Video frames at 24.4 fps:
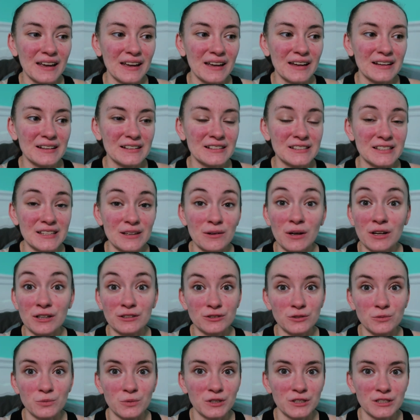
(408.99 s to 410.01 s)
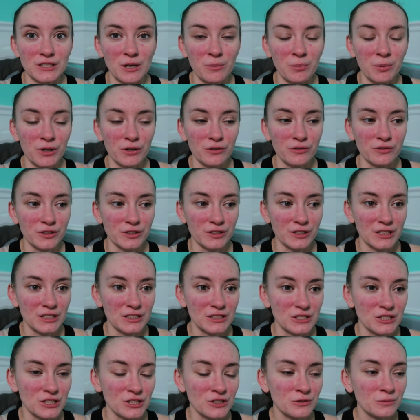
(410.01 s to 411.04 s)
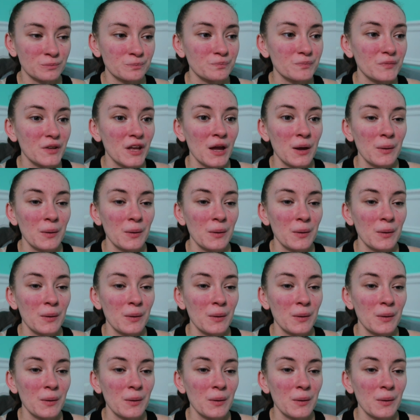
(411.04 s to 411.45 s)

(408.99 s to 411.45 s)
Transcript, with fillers: and it actually worked out perfectly too